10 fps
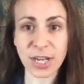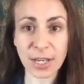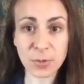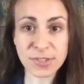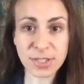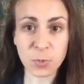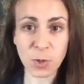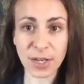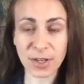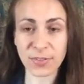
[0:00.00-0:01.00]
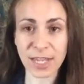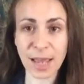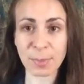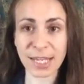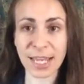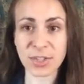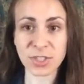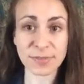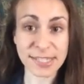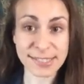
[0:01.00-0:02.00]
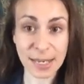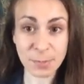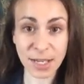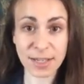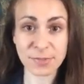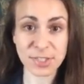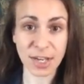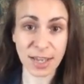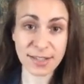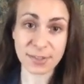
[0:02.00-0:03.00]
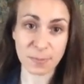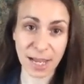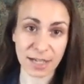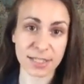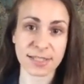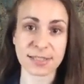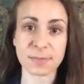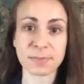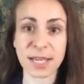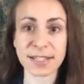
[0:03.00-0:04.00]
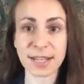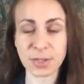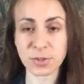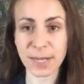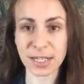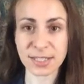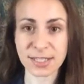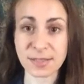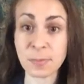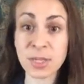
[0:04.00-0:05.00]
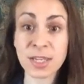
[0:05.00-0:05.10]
I also work on the application of the same kind of science, magnetism and electromagnetism,